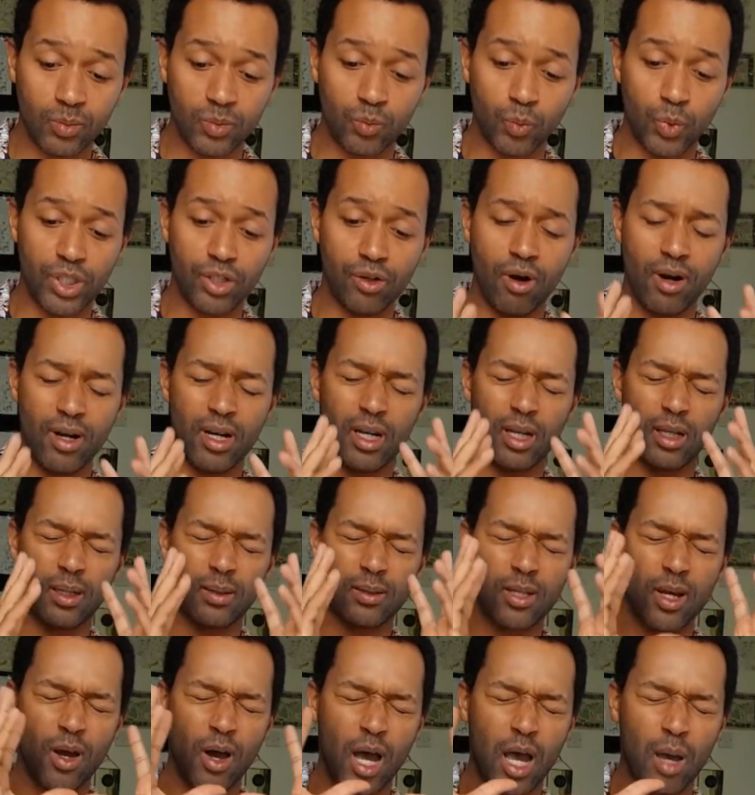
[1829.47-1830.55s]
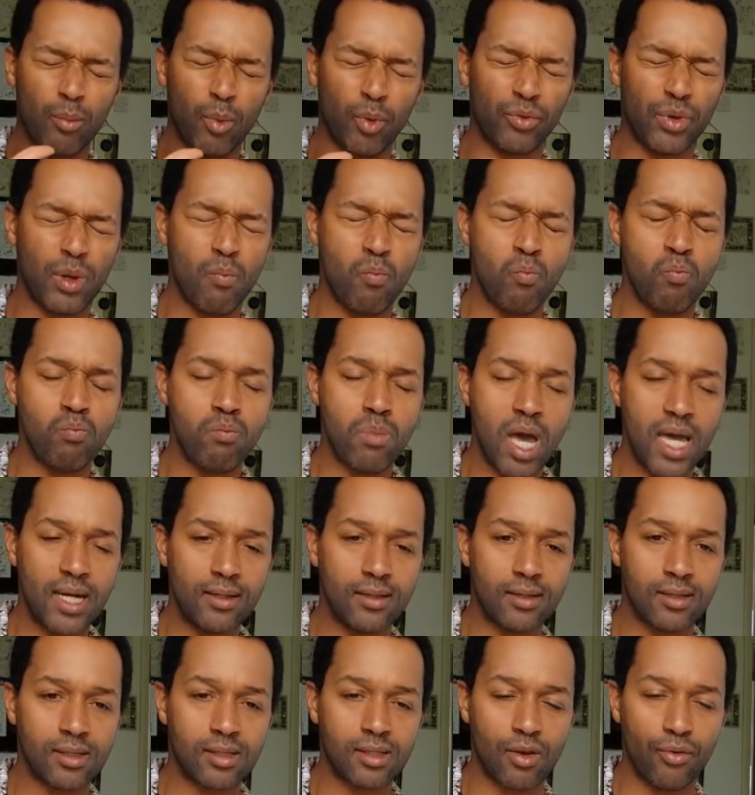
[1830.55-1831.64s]
We are in a time of
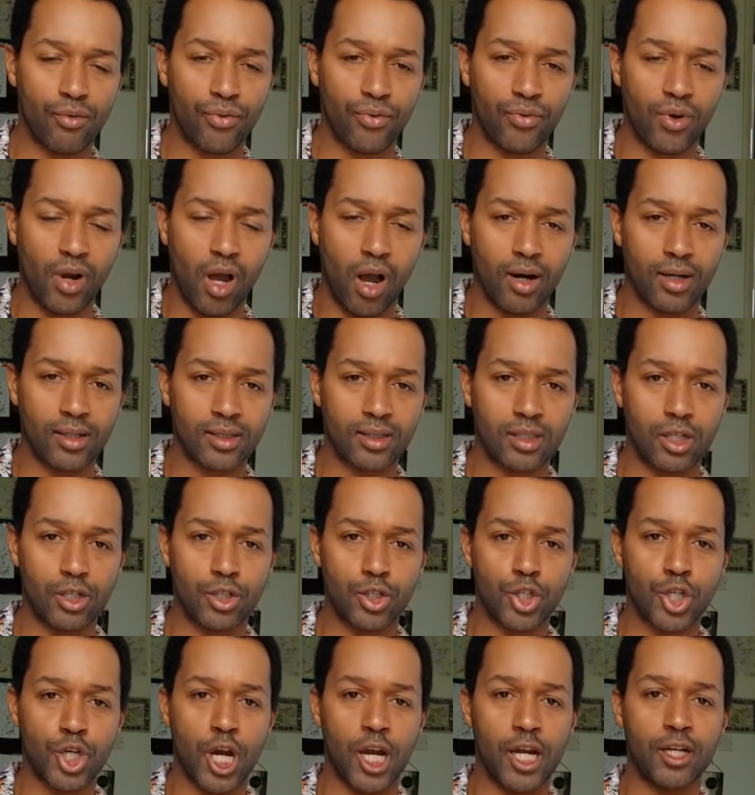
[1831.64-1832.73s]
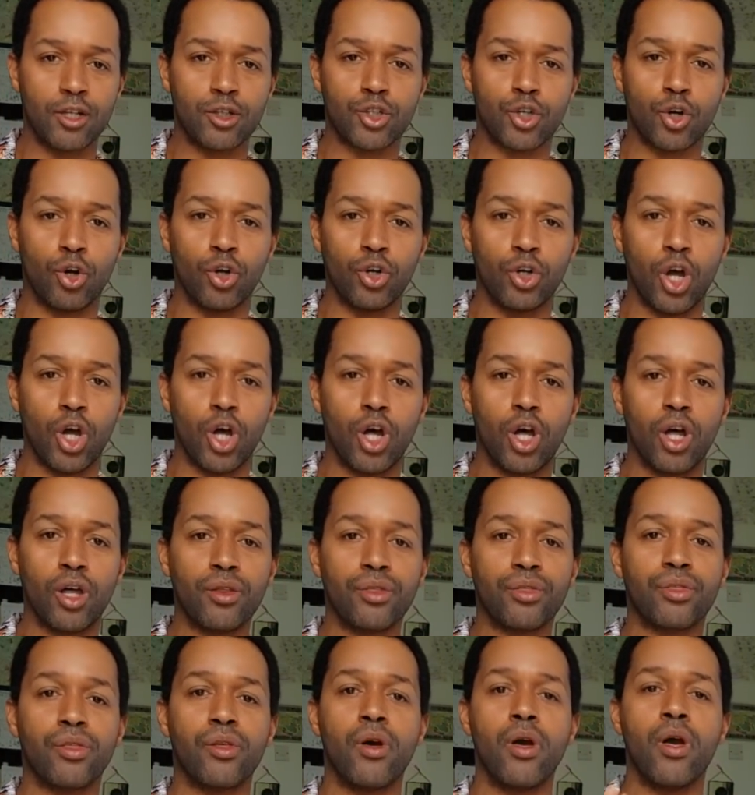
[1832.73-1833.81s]
immense flux and change on
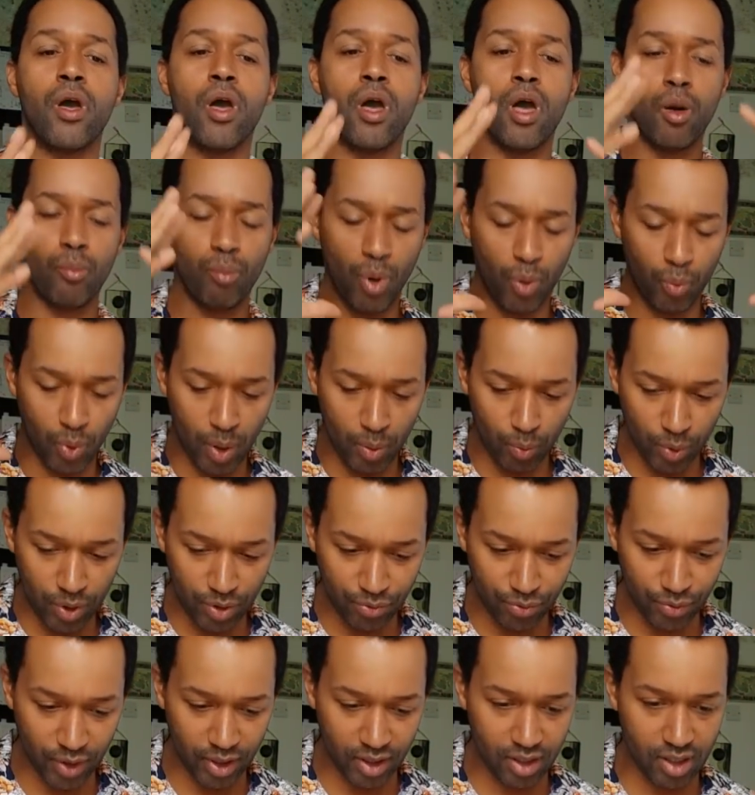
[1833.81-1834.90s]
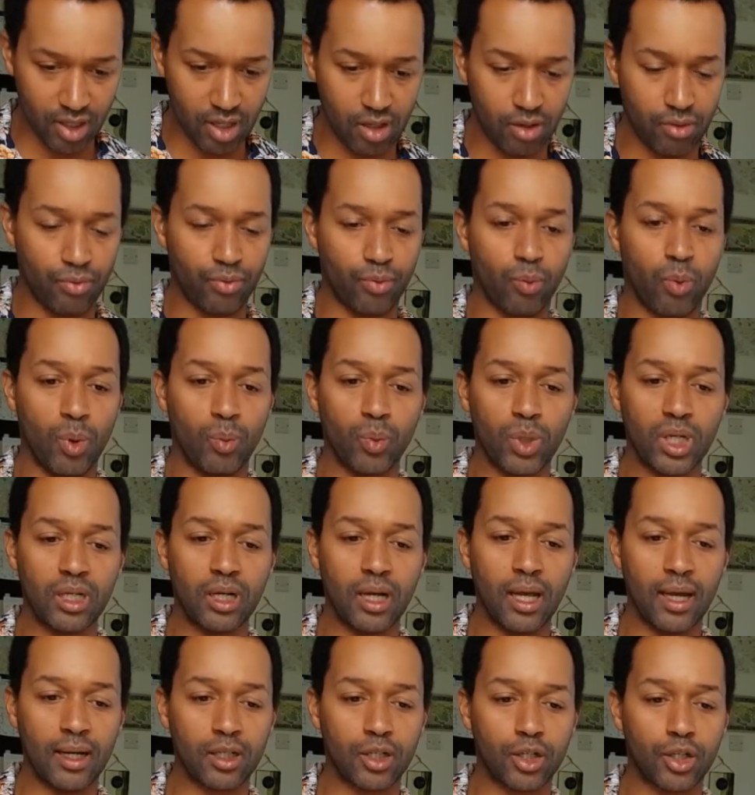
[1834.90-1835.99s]
Earth. But when we forgive, when we
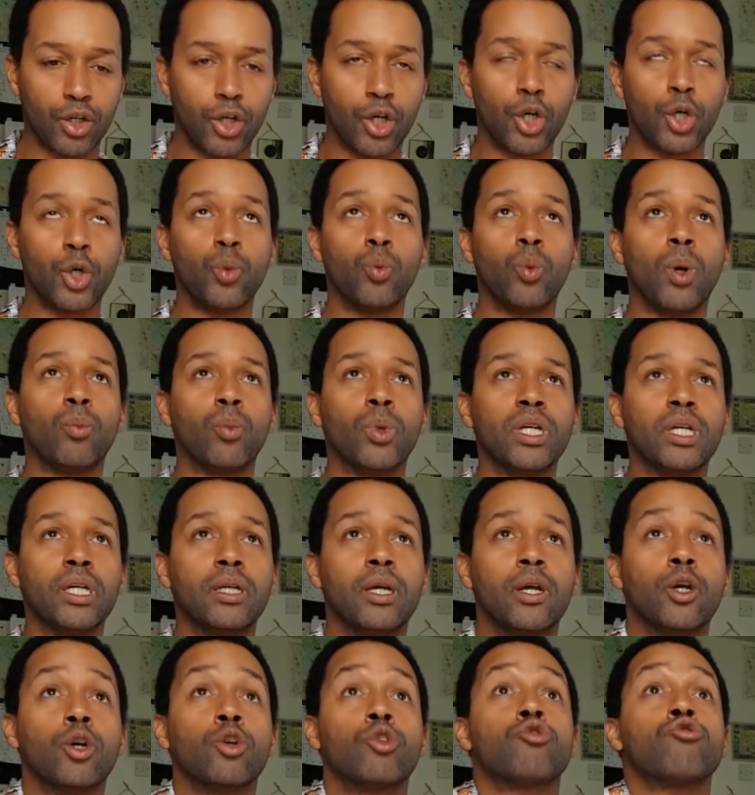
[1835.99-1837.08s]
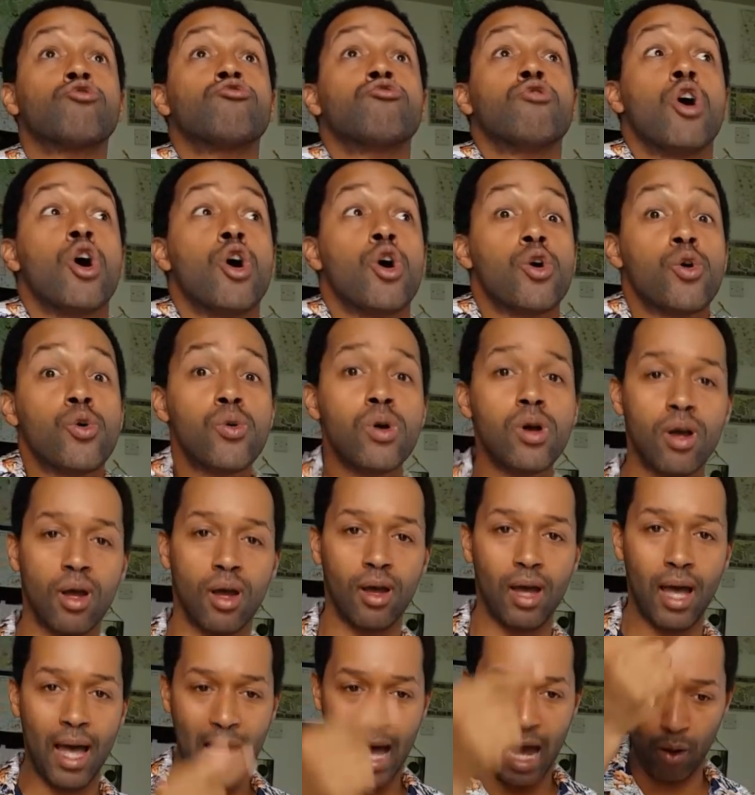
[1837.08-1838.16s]
let go, when we grow
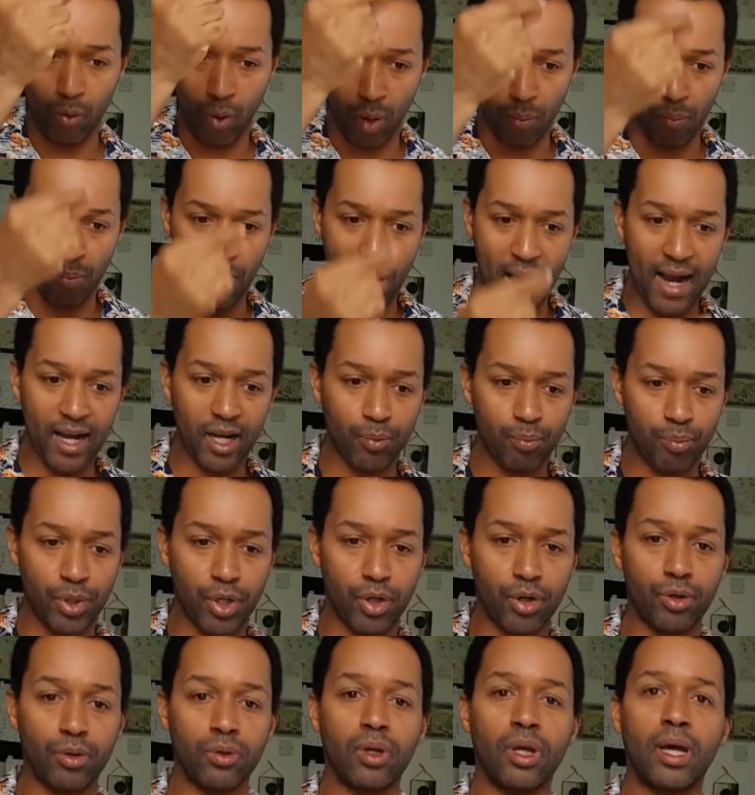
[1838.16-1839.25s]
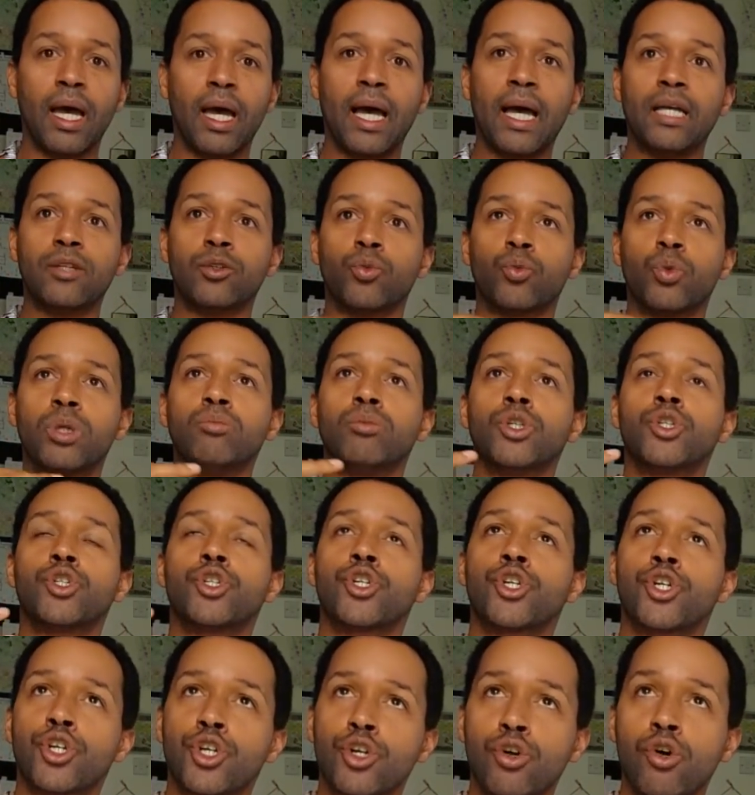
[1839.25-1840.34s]
our backbone and we
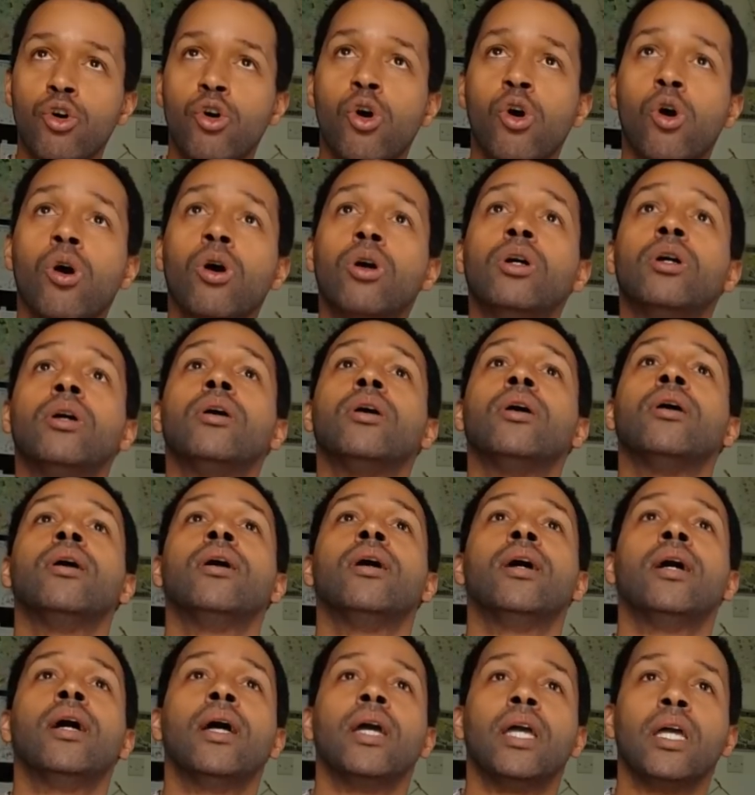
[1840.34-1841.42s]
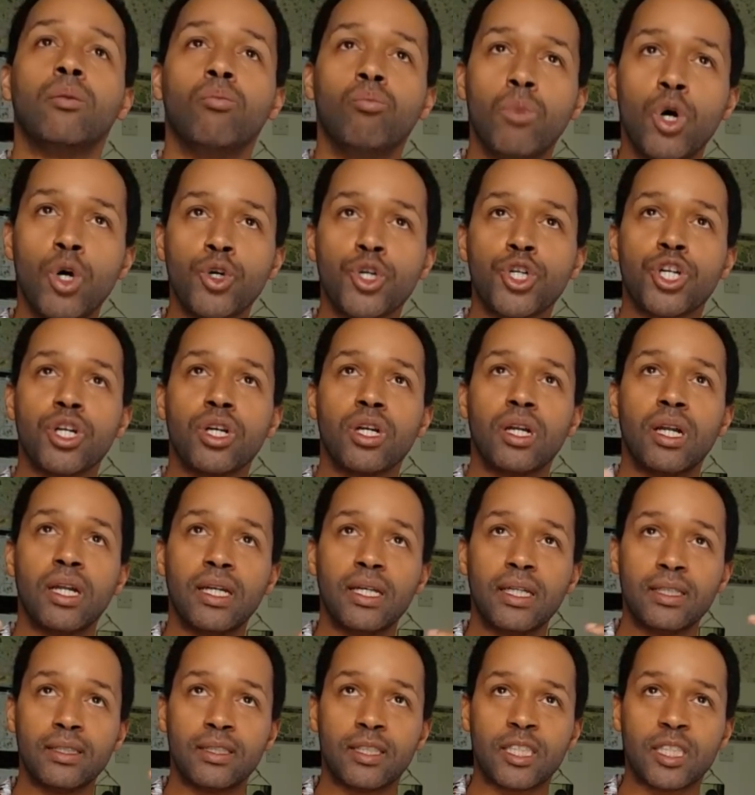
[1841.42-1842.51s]
mature
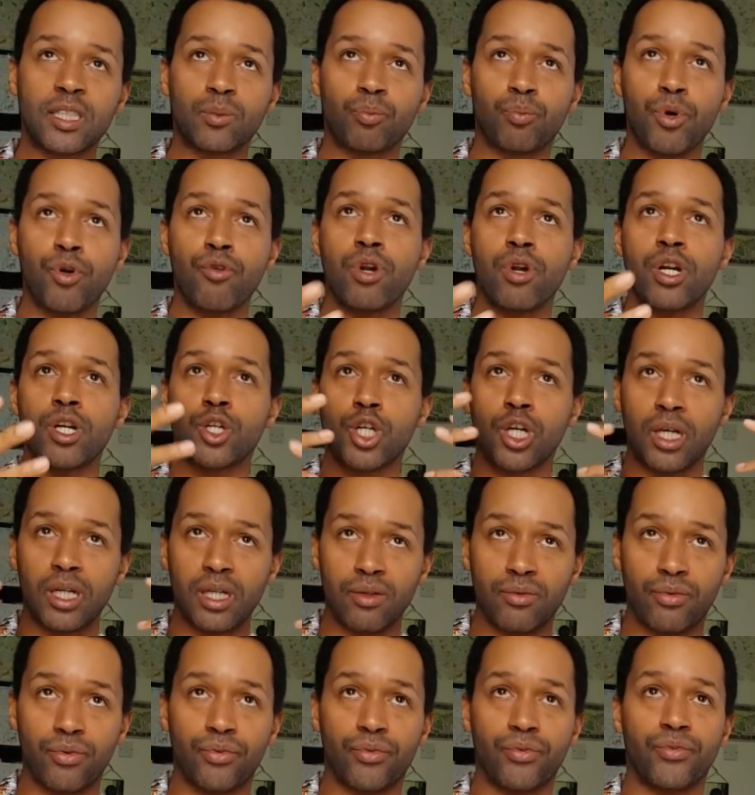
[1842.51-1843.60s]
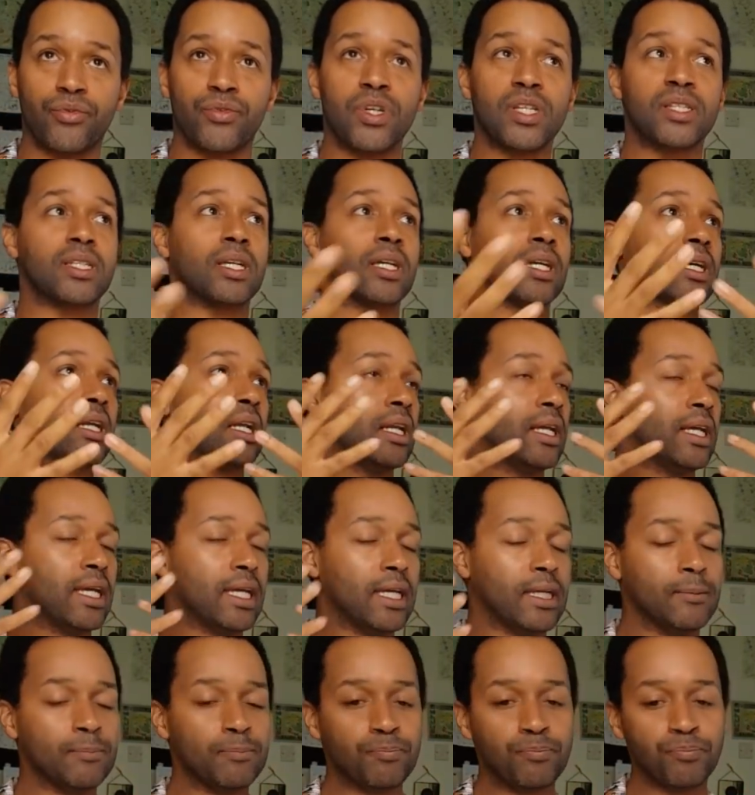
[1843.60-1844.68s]
emotionally, spiritually,
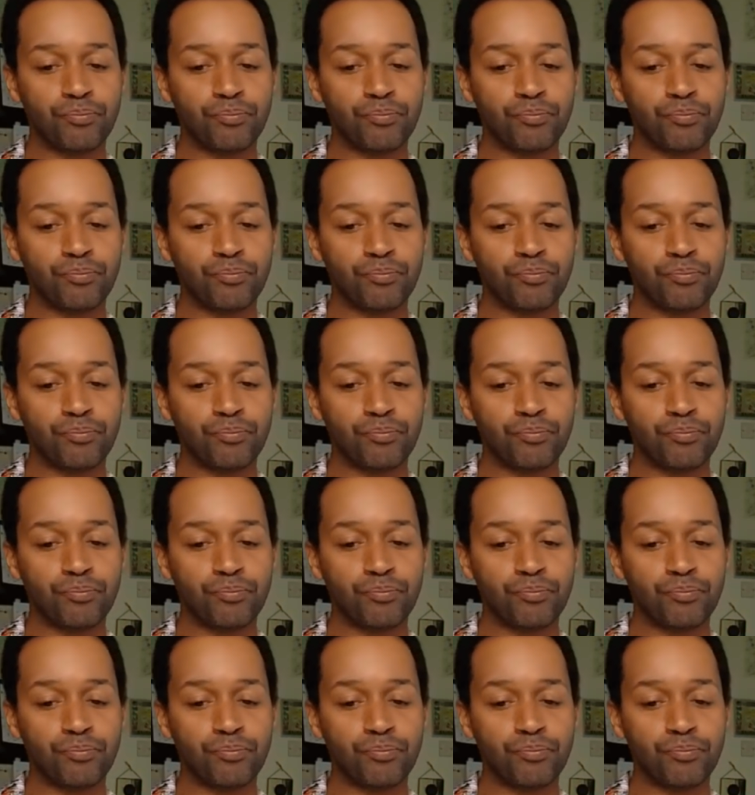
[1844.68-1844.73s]
physically,